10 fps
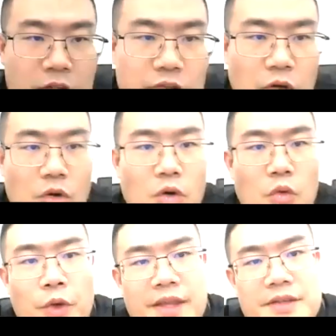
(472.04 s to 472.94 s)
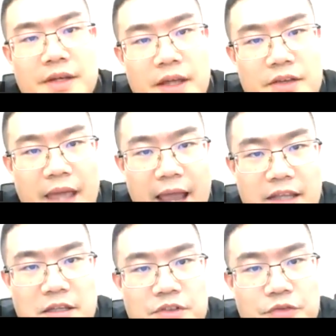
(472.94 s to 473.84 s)
So wind is
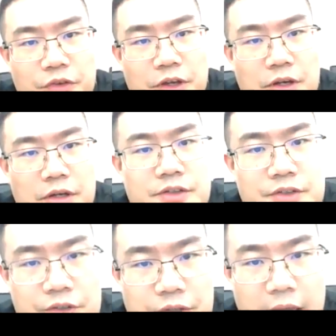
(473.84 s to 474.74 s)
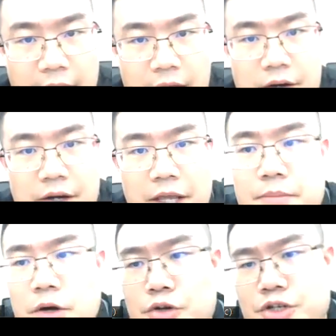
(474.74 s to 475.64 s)
atmosphere's air in
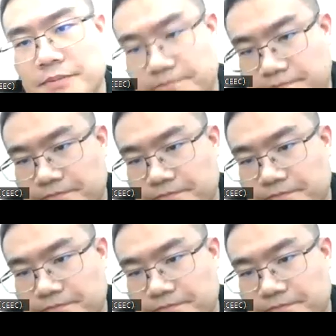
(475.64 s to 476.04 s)
motion.